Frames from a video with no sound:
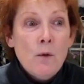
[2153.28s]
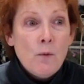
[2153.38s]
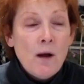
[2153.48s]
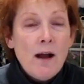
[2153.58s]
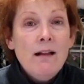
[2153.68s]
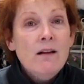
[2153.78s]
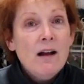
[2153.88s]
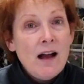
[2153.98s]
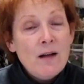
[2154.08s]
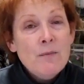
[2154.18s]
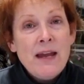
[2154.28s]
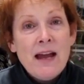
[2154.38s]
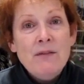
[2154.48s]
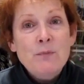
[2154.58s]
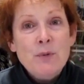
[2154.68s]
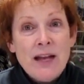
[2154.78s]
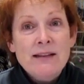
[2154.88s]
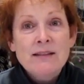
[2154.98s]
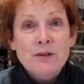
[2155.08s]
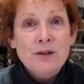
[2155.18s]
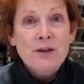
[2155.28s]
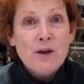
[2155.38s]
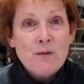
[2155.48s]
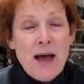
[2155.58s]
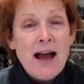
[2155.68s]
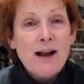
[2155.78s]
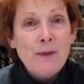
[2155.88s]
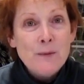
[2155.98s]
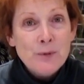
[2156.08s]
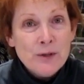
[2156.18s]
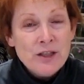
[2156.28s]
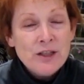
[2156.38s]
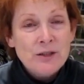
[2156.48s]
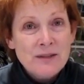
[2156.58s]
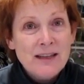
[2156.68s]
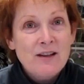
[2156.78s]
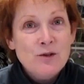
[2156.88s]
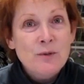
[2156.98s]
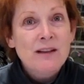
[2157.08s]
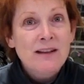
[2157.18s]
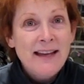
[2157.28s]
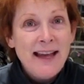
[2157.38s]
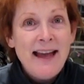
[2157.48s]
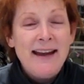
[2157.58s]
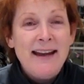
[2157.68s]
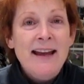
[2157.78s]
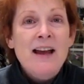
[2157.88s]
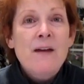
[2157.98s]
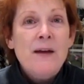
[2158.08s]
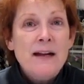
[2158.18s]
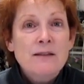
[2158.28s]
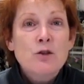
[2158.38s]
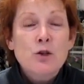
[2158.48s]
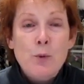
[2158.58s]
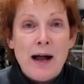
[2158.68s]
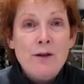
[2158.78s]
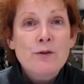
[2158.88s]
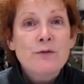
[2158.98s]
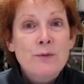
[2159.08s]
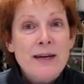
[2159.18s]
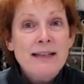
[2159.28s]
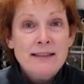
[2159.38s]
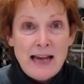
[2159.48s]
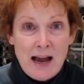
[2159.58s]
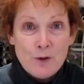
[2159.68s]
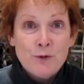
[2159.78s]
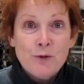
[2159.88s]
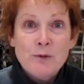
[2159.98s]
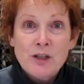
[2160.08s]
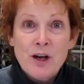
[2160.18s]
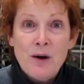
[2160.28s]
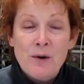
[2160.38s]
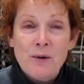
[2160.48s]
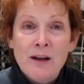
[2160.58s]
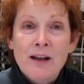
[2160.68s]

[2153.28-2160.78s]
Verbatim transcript: Well, I'll be having plants that are going to go back on the pre show schedule again. That's 12 weeks out from show.